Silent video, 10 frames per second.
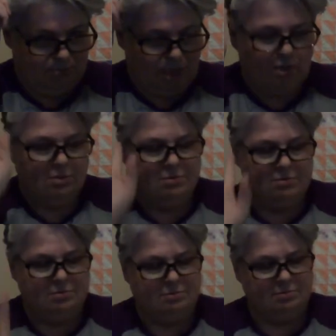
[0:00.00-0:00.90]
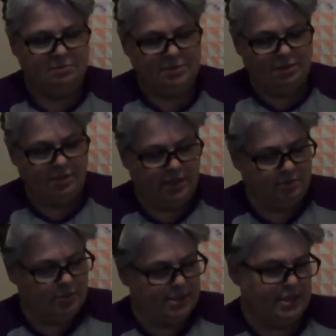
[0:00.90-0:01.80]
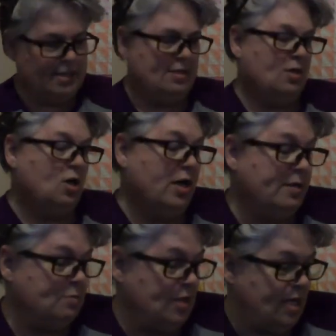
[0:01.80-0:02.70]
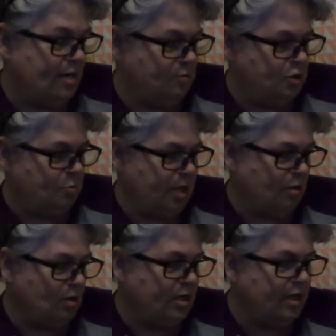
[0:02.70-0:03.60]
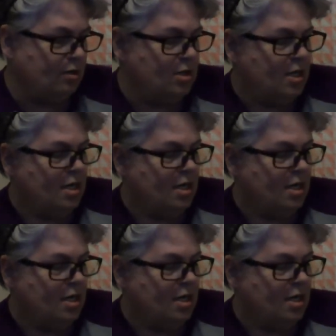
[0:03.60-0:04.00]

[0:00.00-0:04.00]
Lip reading: Oh, okay. Well, yeah. All right. Well, I have 2 pair on now.